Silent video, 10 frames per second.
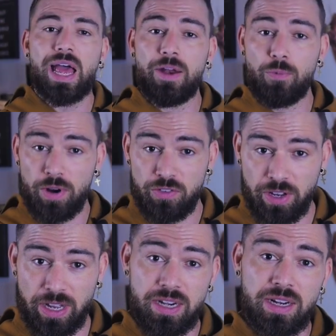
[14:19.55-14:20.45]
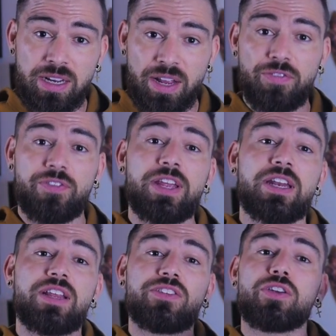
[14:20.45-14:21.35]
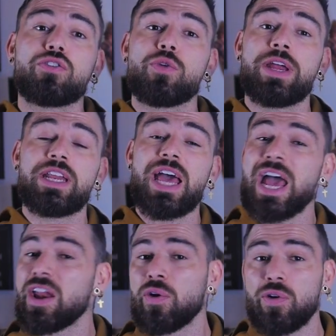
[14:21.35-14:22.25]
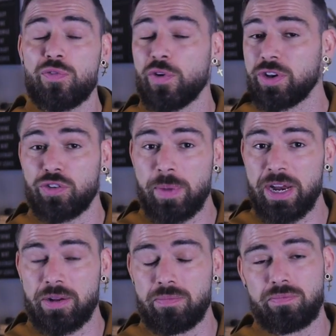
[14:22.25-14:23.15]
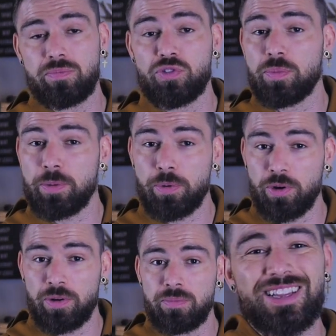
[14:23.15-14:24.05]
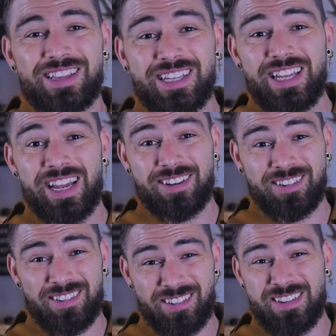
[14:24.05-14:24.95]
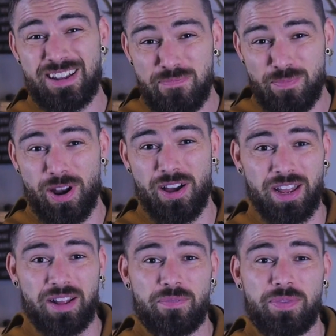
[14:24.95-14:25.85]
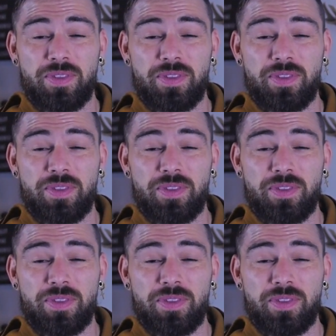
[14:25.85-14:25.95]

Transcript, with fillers: And once again, caffeine is a great add-on for this matter. Simply put, D H T blocking.